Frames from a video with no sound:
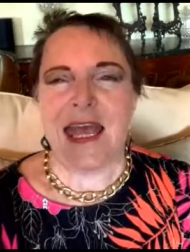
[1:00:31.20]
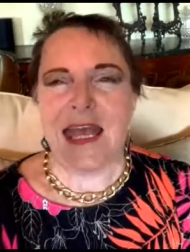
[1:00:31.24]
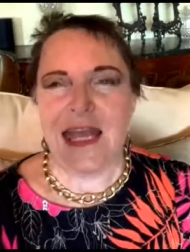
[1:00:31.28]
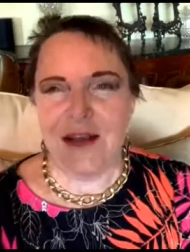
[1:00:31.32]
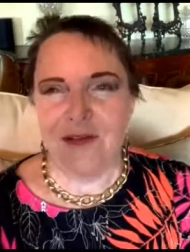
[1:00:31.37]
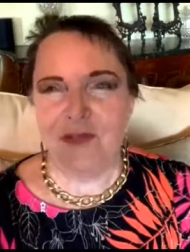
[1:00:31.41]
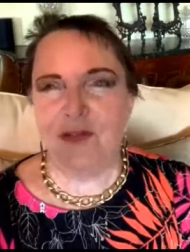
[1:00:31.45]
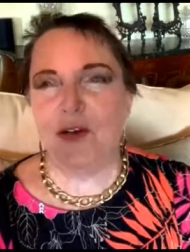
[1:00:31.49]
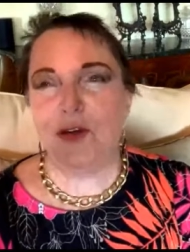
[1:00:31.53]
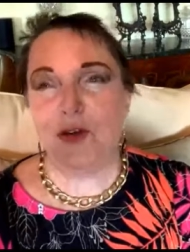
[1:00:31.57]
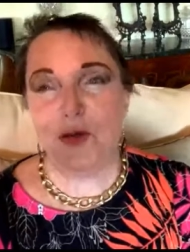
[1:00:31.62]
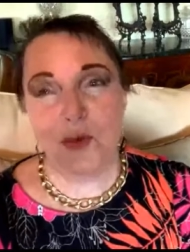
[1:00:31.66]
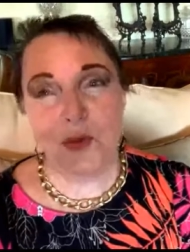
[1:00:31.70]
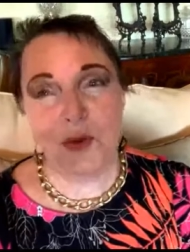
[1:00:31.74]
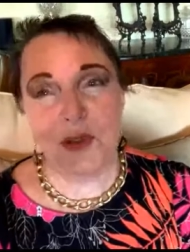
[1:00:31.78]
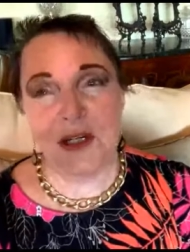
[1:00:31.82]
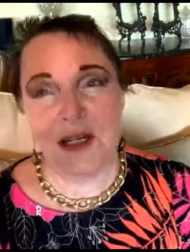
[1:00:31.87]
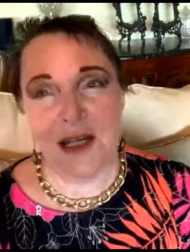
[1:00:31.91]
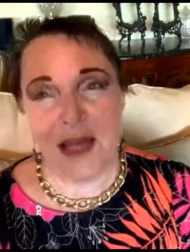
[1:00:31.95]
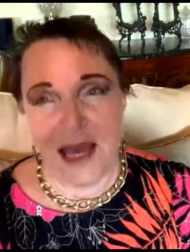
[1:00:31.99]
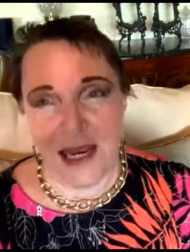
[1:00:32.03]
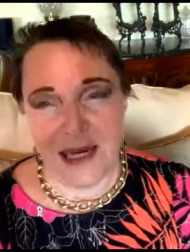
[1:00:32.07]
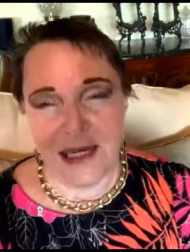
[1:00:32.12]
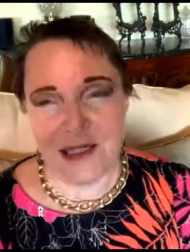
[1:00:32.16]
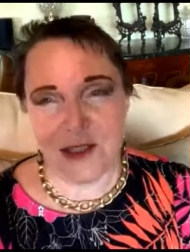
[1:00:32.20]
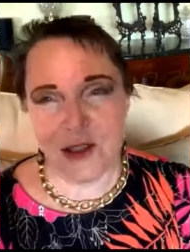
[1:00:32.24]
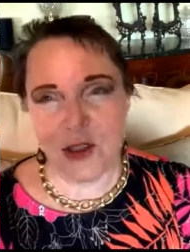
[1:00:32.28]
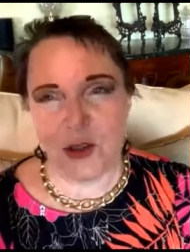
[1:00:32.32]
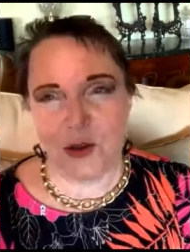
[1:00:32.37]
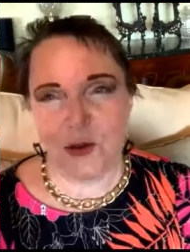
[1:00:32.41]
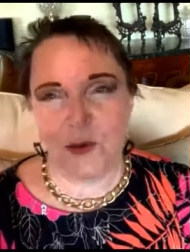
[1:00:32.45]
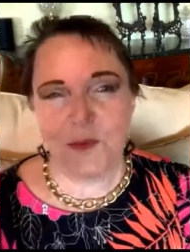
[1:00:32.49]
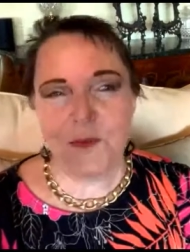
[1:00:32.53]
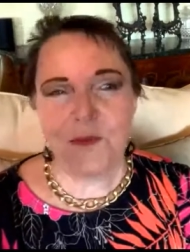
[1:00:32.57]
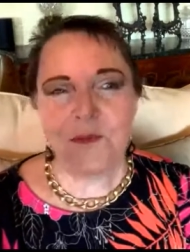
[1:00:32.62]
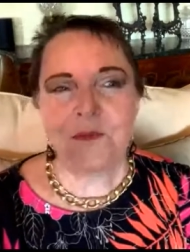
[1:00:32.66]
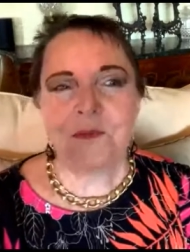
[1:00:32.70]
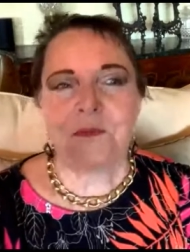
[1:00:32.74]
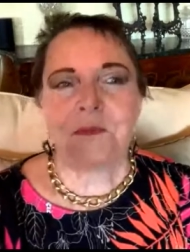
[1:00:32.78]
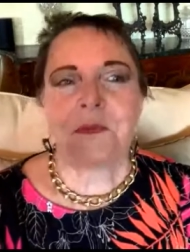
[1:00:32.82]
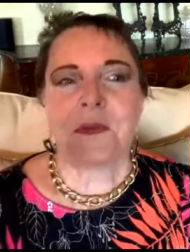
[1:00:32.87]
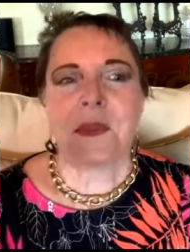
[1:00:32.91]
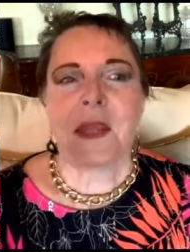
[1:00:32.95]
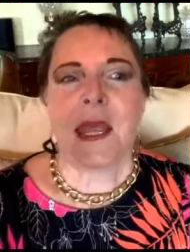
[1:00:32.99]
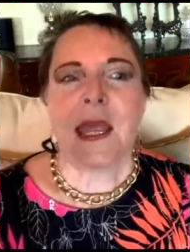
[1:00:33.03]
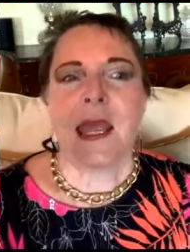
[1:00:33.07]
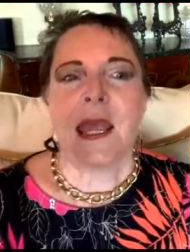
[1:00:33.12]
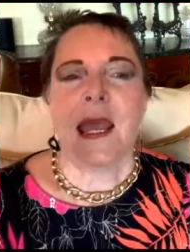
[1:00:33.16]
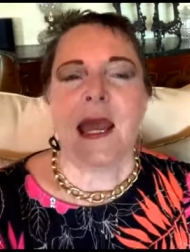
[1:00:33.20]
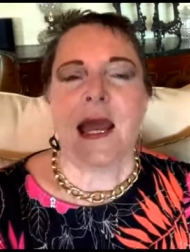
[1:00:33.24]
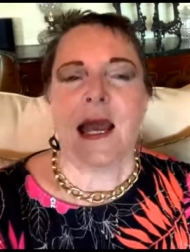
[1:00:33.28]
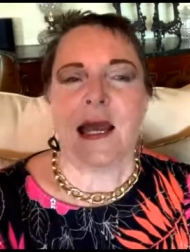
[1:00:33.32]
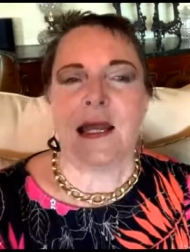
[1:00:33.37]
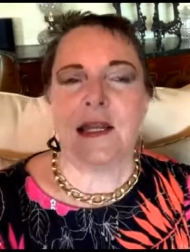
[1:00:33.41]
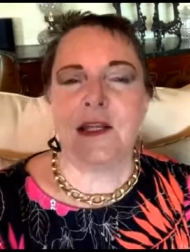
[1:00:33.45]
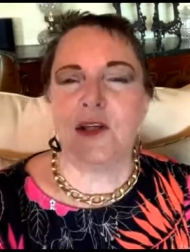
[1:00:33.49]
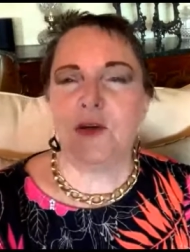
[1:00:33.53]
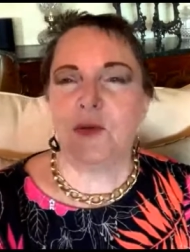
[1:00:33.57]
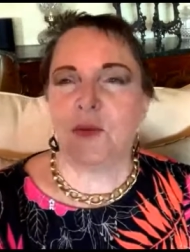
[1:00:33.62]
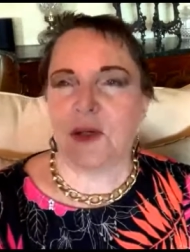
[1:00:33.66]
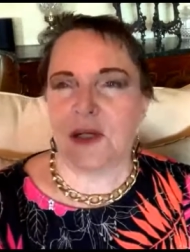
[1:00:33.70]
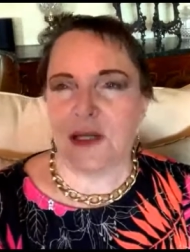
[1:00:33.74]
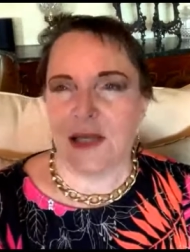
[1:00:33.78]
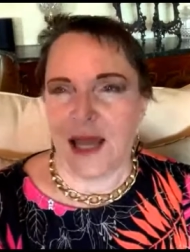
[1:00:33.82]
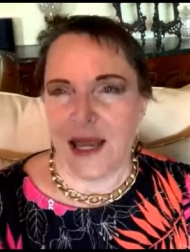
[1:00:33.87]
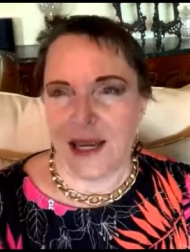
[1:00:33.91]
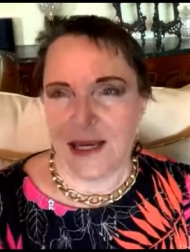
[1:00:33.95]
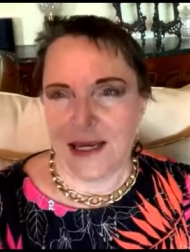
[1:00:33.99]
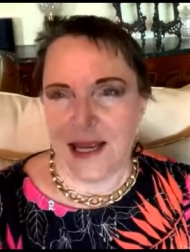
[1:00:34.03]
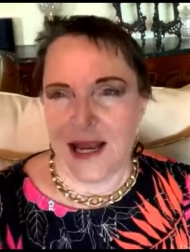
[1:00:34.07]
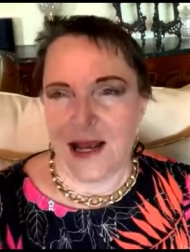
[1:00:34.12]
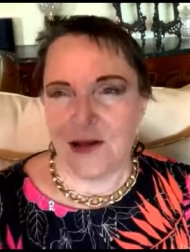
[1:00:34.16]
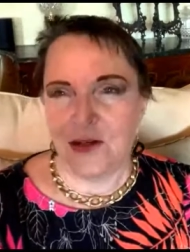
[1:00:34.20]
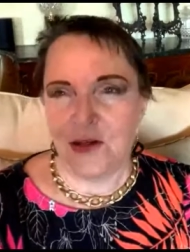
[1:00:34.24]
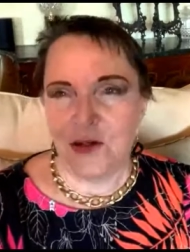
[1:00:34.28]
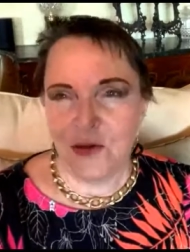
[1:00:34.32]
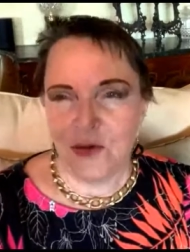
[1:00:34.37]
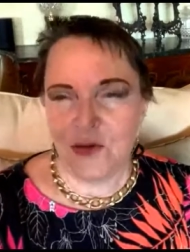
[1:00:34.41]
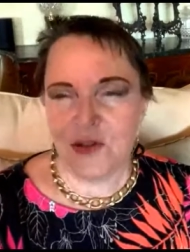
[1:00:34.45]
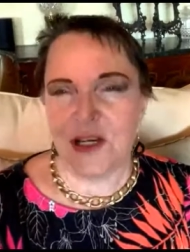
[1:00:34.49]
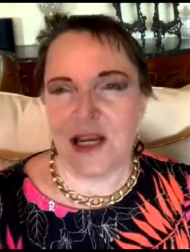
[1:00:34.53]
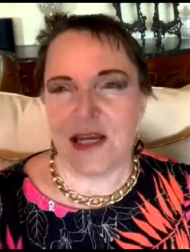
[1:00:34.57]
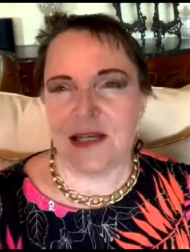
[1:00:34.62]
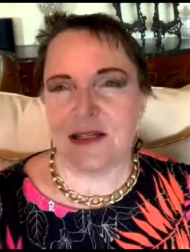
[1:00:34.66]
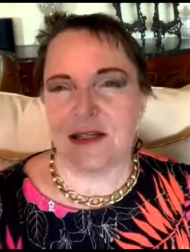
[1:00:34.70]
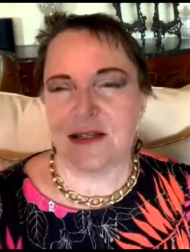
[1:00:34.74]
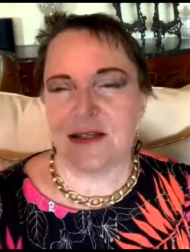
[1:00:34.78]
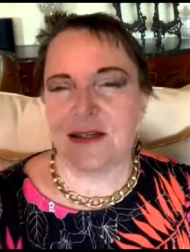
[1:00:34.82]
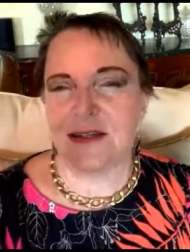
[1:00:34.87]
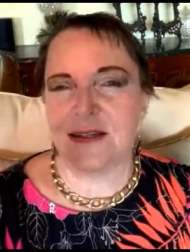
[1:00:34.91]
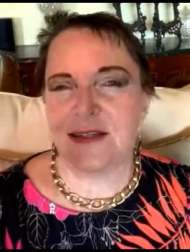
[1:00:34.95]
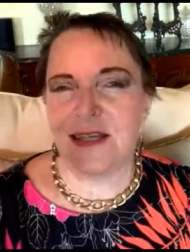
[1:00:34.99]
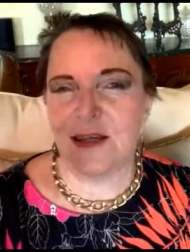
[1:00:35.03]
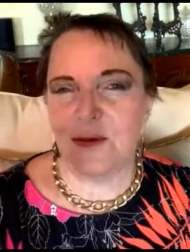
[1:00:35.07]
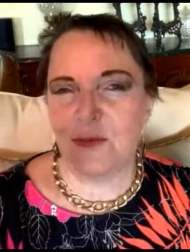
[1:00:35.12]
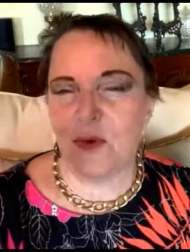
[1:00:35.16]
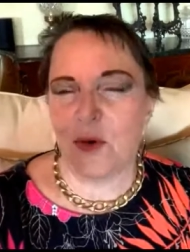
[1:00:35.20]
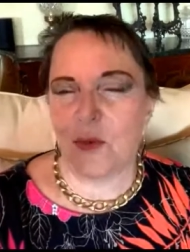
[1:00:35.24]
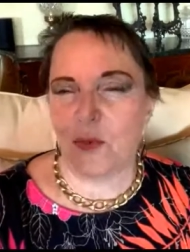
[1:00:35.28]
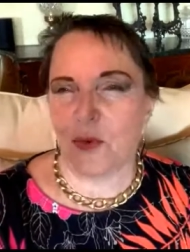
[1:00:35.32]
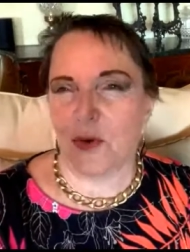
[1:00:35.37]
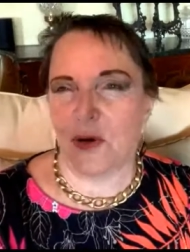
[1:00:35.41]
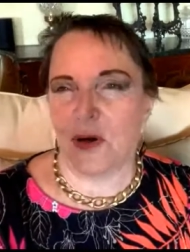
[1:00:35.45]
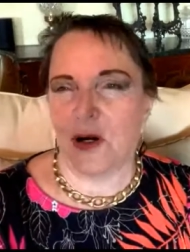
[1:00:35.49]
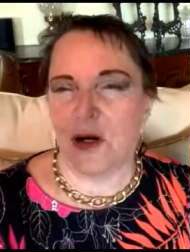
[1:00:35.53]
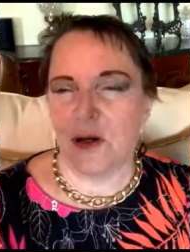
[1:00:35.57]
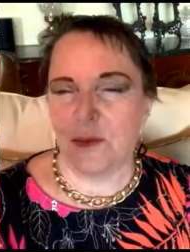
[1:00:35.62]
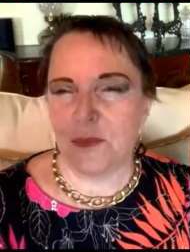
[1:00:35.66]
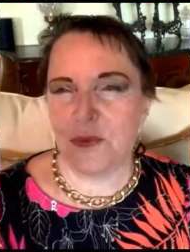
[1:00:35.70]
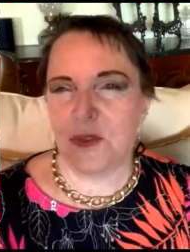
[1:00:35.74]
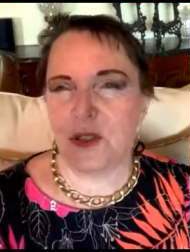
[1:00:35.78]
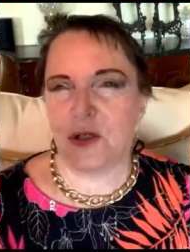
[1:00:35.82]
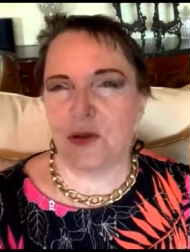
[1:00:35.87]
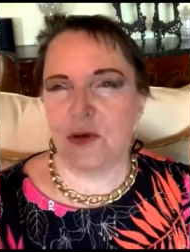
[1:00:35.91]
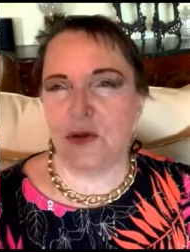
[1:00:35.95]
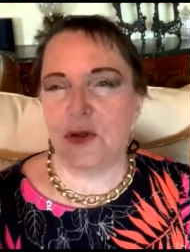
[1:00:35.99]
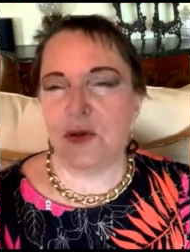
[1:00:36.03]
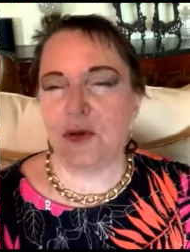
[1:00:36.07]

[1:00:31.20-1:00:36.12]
If you would like to, and you would like our newsletter to see what we're up to,